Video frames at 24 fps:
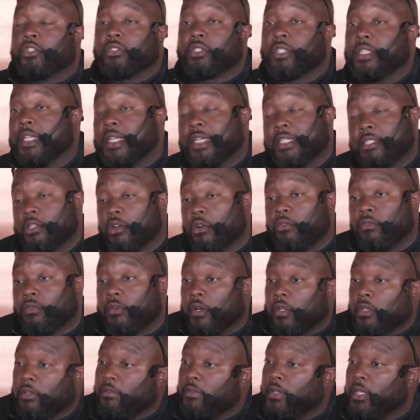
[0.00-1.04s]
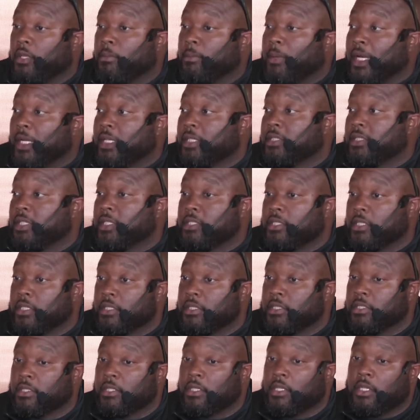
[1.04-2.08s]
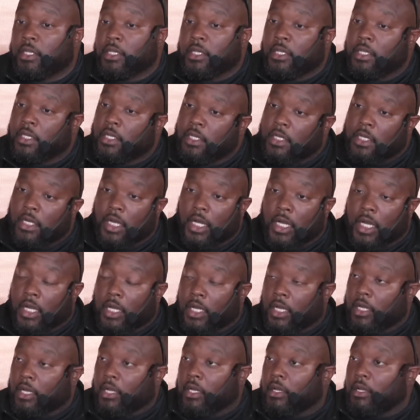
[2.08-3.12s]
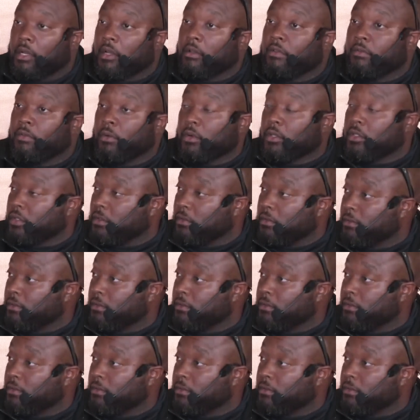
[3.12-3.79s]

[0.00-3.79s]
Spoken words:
And that's no fault of anybody's. That's just a force of.